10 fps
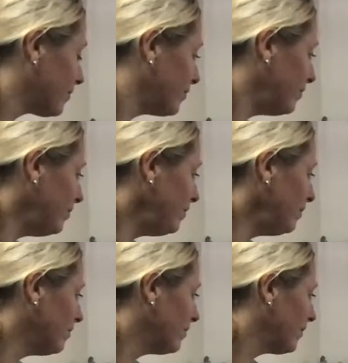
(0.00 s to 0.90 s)
Of
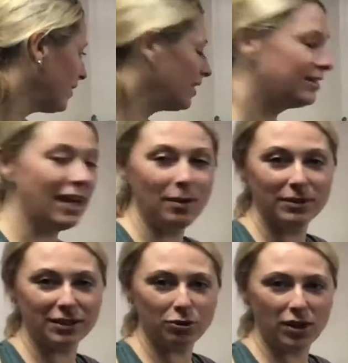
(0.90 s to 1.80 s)
course. That
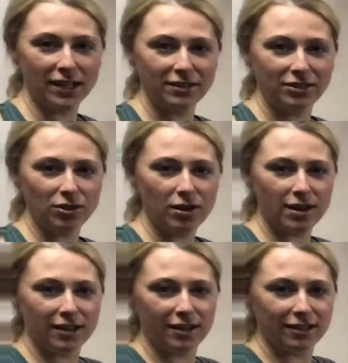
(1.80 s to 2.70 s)
was a great
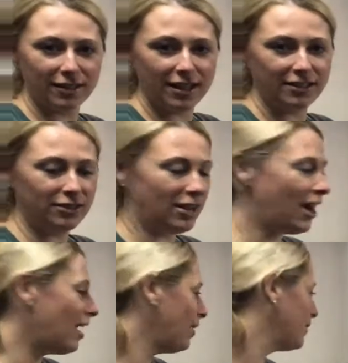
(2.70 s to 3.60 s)
story. Nice job,